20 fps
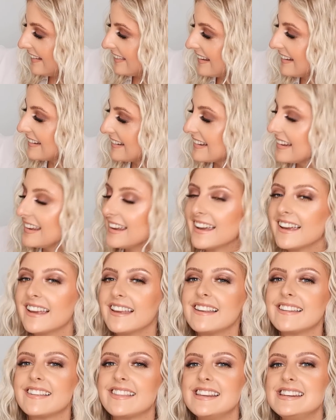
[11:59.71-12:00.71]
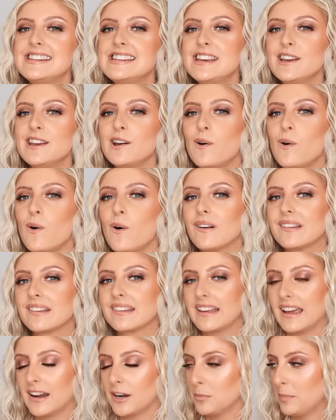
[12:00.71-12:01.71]
This here is the Dior
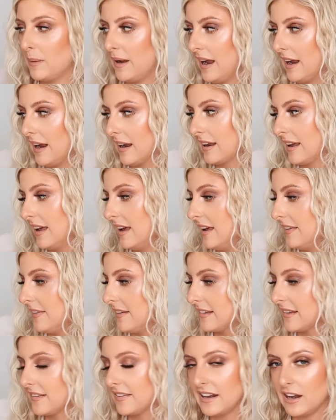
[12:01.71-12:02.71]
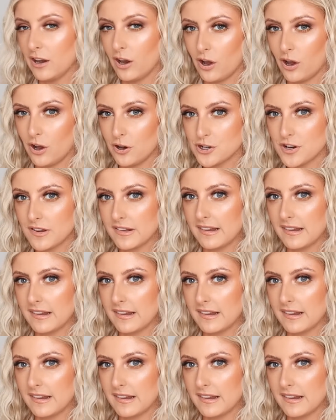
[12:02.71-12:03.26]
saddlebag. This is the larger